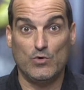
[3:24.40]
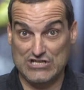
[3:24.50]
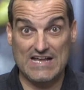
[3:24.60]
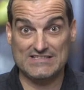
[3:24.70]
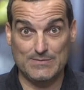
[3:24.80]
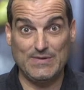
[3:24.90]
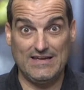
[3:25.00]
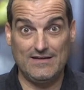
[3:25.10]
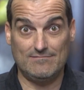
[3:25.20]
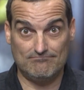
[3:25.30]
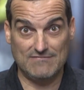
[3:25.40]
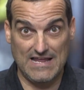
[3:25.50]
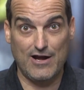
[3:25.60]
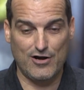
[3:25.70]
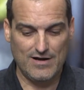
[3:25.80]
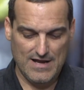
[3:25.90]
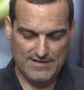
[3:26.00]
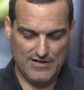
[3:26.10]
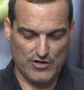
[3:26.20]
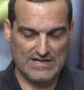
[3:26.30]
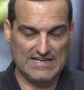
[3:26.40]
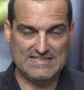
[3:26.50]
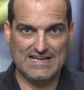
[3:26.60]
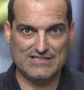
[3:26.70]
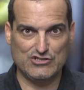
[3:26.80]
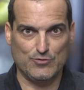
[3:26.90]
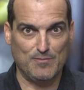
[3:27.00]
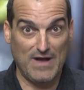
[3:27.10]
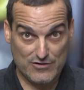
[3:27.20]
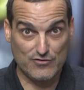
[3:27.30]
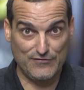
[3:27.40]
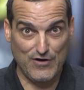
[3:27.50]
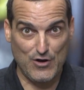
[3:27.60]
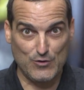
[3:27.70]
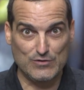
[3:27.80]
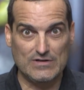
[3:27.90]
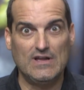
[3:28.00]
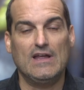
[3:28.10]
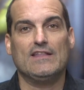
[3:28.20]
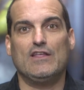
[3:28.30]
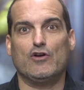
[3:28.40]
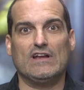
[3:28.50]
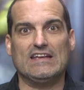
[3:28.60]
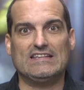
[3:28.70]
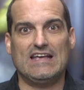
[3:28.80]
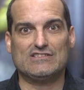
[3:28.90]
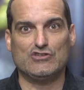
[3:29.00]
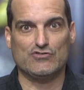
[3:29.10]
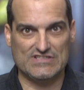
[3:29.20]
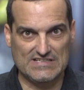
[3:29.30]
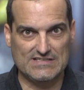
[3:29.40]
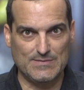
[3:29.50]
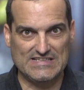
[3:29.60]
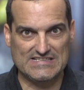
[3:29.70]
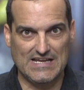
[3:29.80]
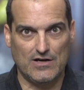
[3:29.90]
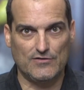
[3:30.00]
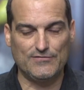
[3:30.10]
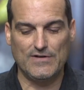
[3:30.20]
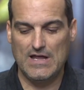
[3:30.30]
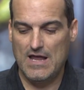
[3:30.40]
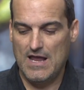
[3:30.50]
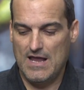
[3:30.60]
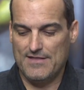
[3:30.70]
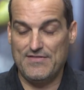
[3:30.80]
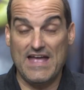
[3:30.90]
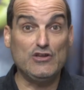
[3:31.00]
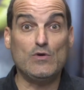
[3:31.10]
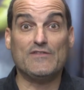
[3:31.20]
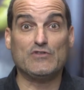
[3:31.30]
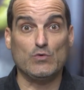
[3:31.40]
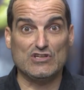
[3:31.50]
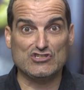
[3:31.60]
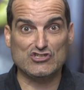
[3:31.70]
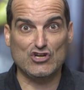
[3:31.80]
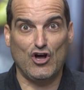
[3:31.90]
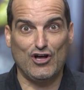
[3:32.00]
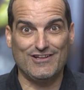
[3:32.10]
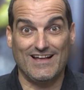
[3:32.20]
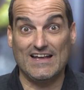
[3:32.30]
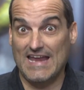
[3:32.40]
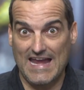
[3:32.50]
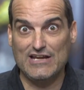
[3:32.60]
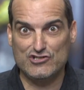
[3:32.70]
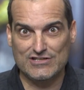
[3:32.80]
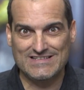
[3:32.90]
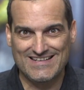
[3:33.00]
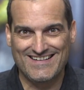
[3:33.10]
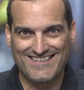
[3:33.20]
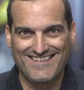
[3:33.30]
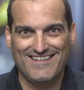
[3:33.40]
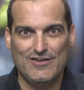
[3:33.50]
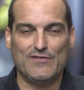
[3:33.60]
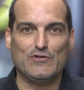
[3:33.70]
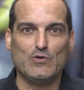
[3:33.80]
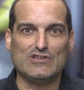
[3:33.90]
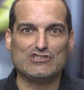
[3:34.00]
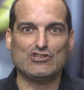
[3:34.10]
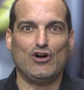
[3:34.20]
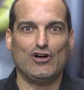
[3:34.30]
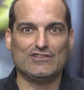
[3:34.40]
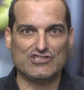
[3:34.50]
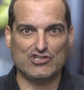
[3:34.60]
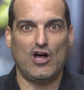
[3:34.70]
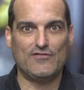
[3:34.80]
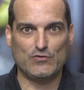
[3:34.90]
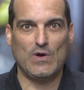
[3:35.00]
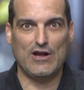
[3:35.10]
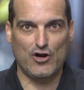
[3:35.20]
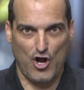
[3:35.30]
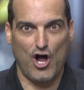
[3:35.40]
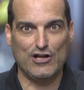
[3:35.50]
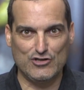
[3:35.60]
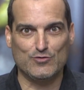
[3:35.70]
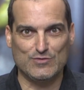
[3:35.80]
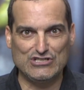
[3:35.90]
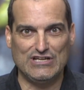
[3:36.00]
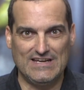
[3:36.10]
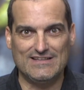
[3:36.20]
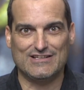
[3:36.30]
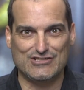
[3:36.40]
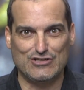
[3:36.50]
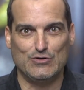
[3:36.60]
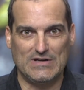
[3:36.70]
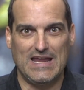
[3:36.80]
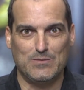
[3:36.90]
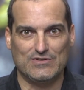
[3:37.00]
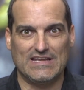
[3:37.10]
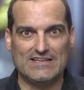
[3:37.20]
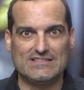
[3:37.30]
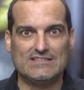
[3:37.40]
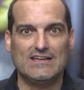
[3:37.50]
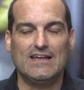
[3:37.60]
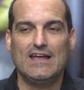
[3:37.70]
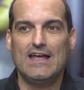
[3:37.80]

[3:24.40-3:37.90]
which has to be there. They're going to test your microphone. They're going to test your system itself. Then you have to install an agent. You have to install software on your machine that's going to enable this.